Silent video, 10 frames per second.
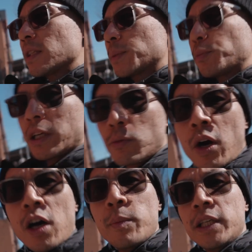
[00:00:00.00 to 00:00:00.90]
this brick
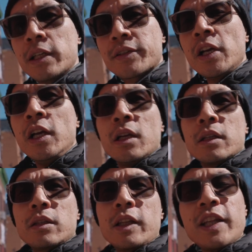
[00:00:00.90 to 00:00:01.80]
wall because
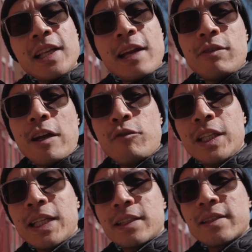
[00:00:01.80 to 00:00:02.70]
the thing that I really like to